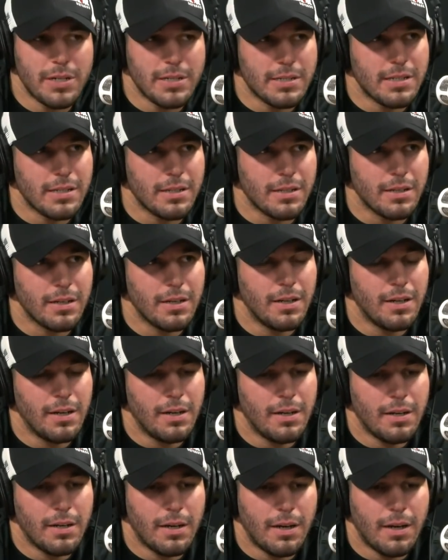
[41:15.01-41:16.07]
brings in
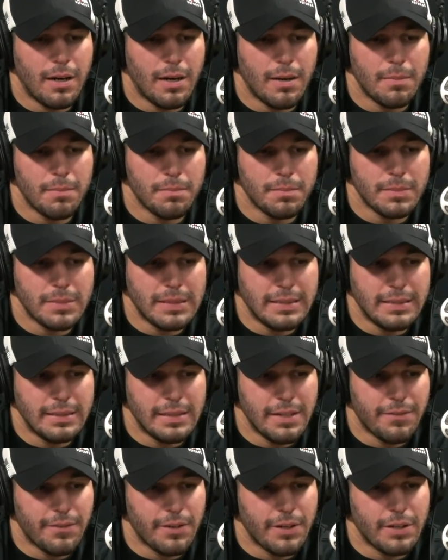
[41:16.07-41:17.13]

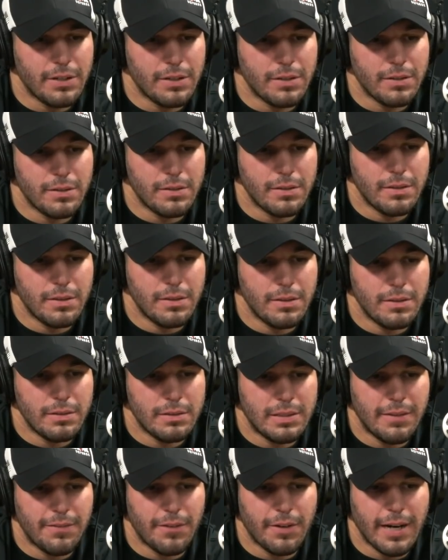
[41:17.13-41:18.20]

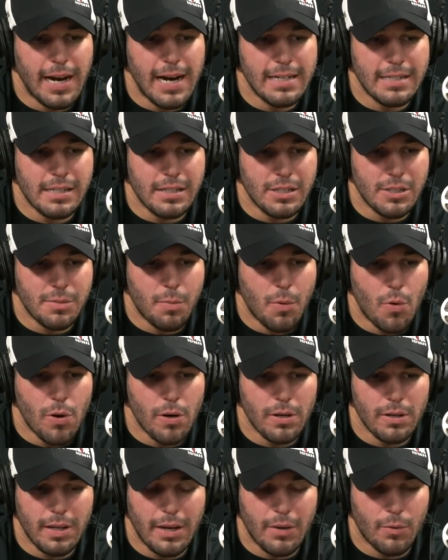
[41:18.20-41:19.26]
different guys in the
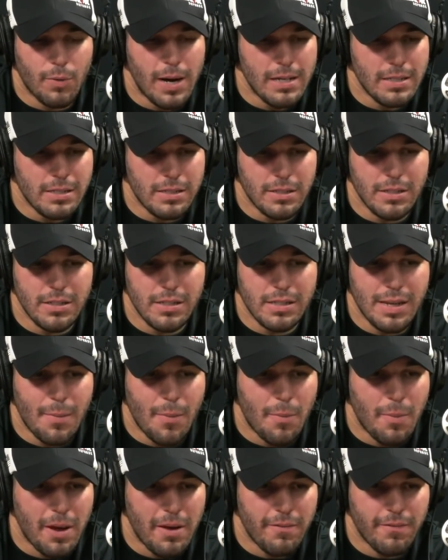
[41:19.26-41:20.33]
sport, like wrestlers,
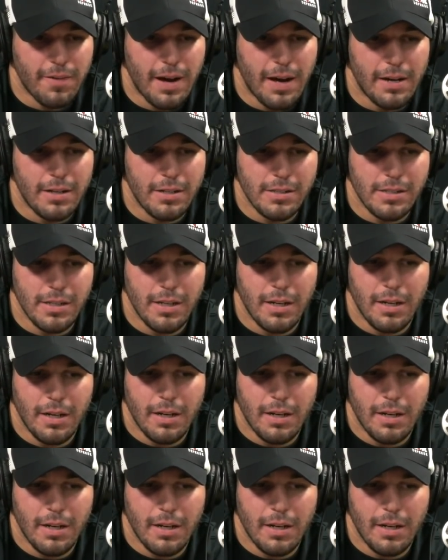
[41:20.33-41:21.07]
MMA fighters.